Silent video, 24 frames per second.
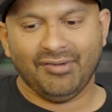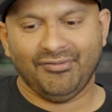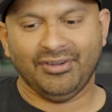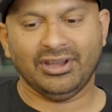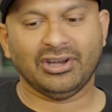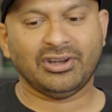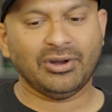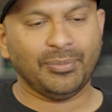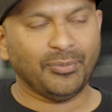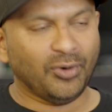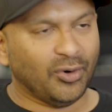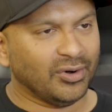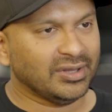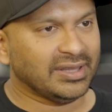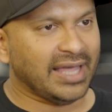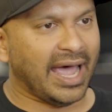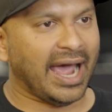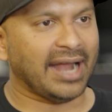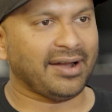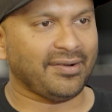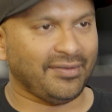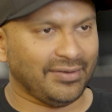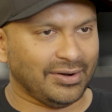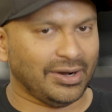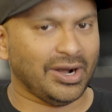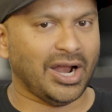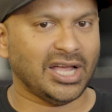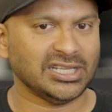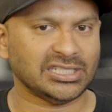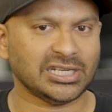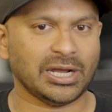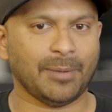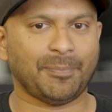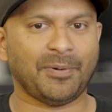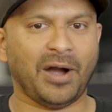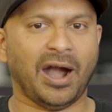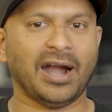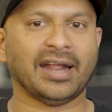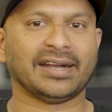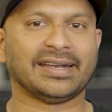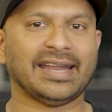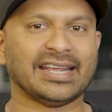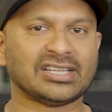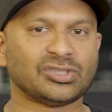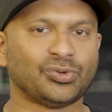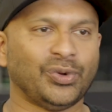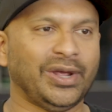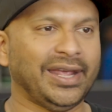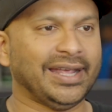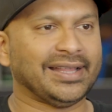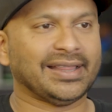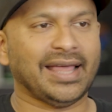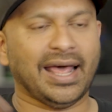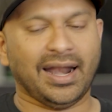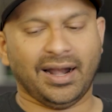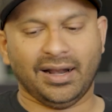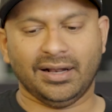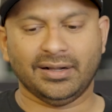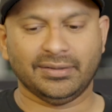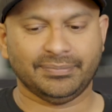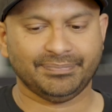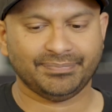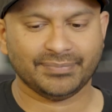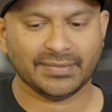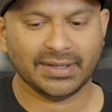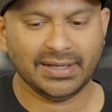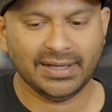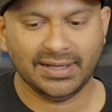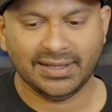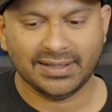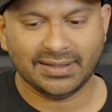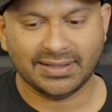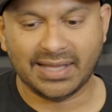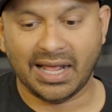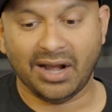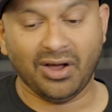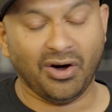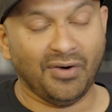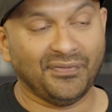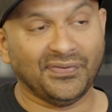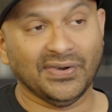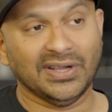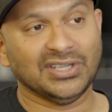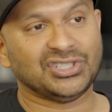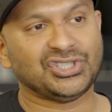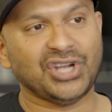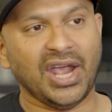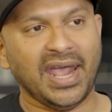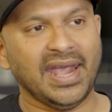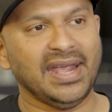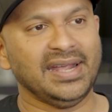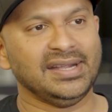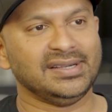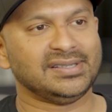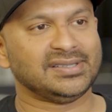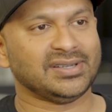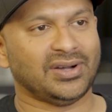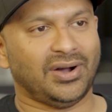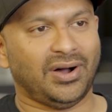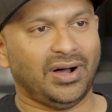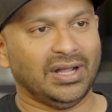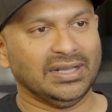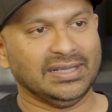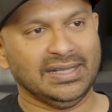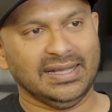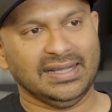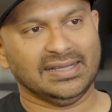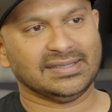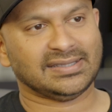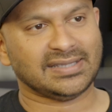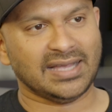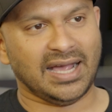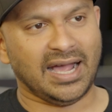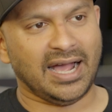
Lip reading: We're removing that, we're launching a product next week that'll hopefully change all these,